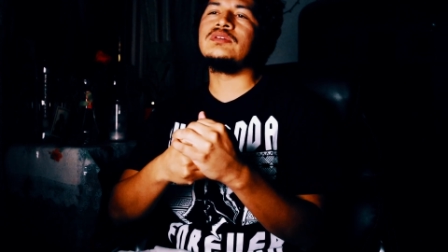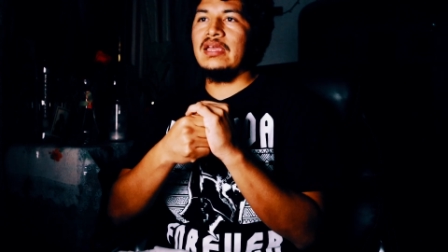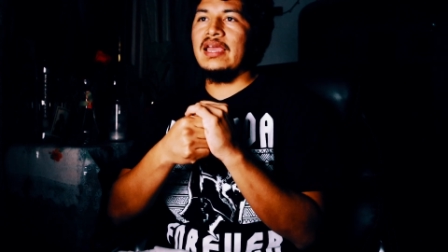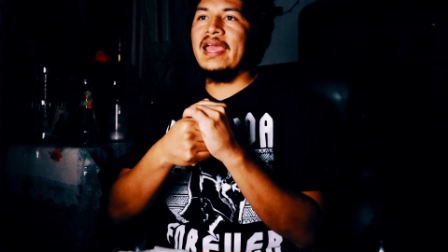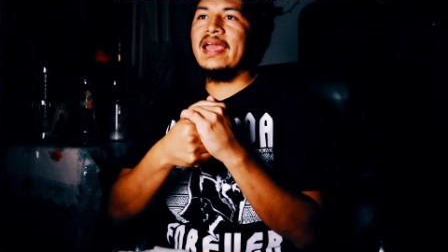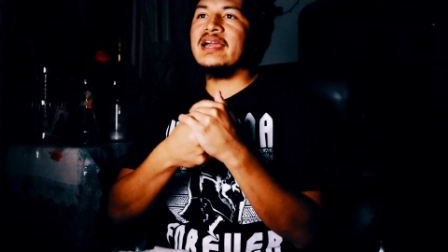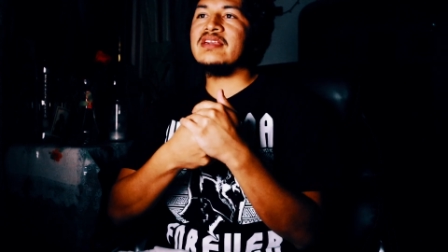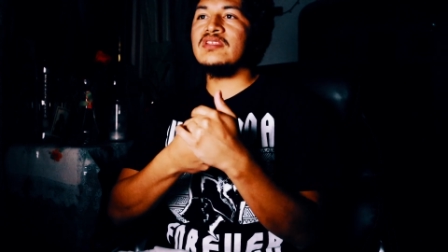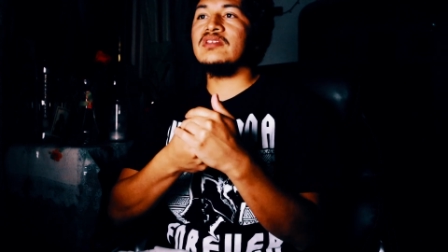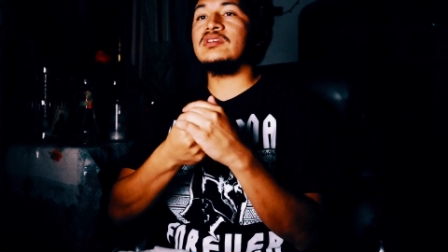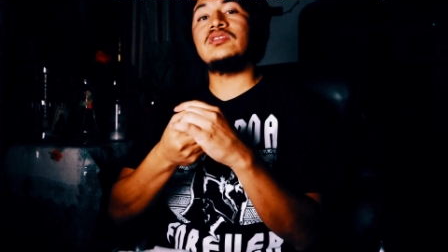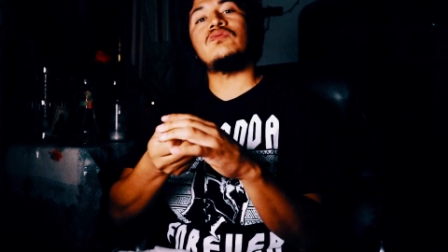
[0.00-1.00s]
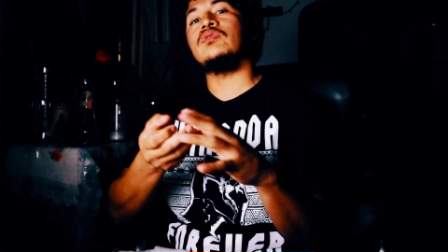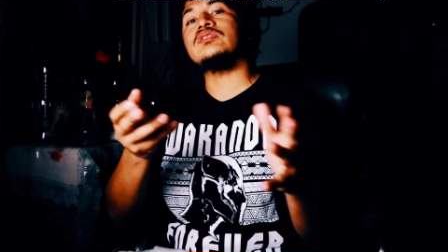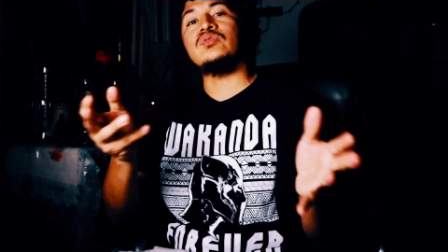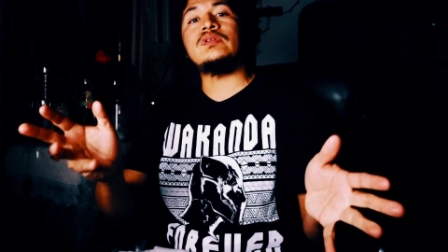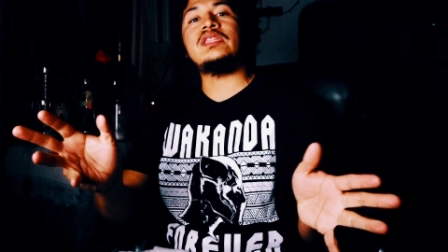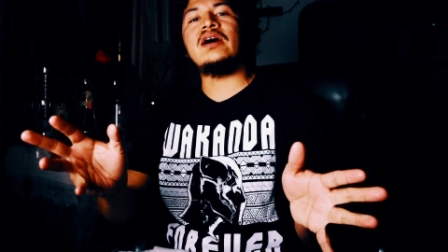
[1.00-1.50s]
It actually could have
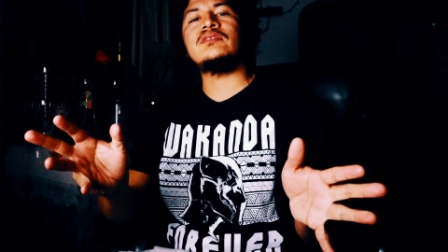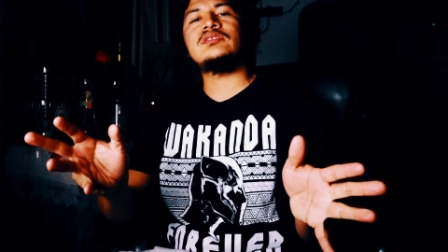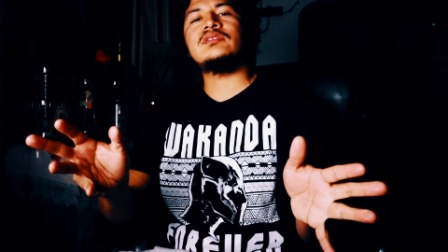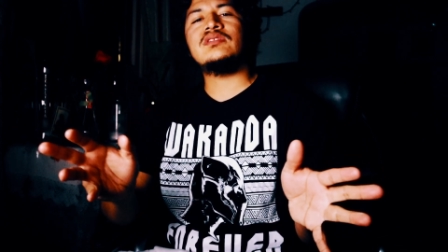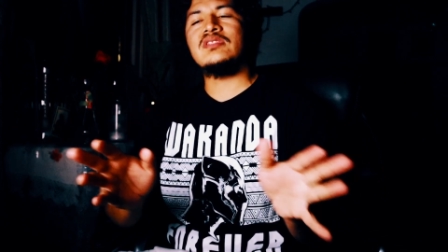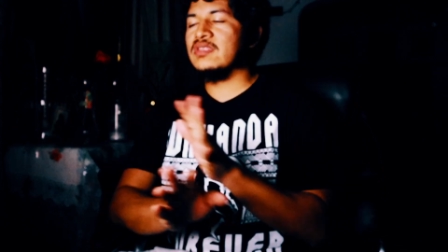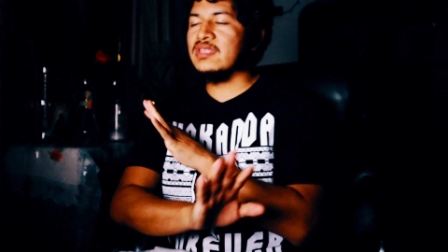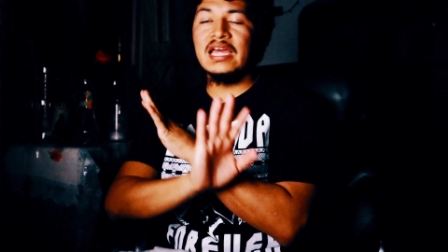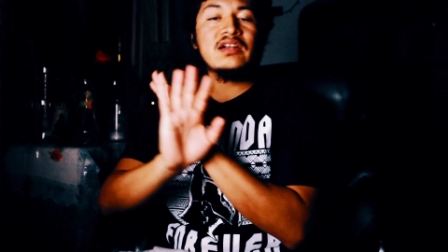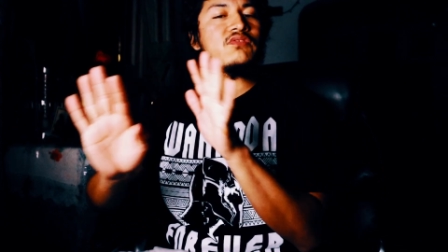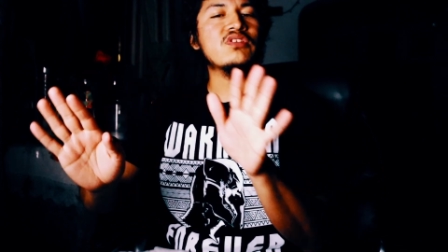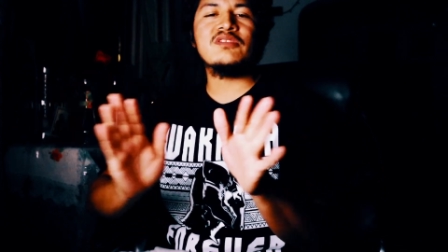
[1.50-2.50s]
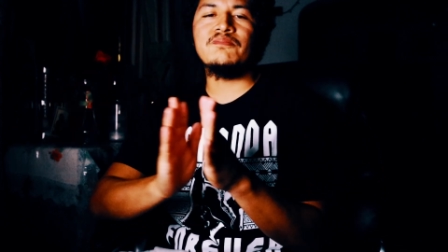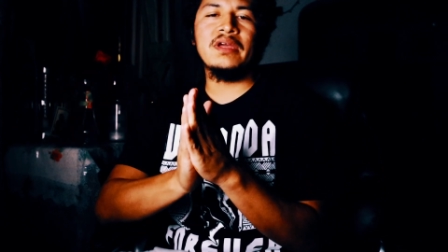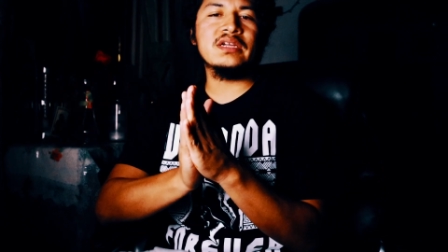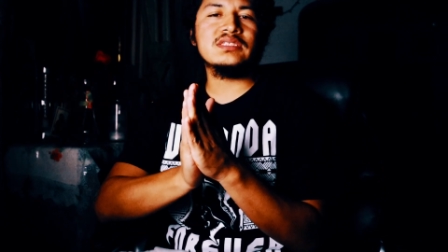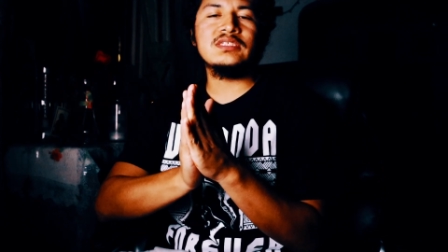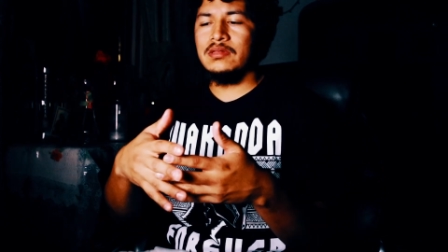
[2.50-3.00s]
worked without her, just out of
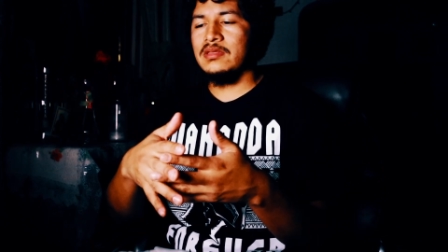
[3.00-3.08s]
respect.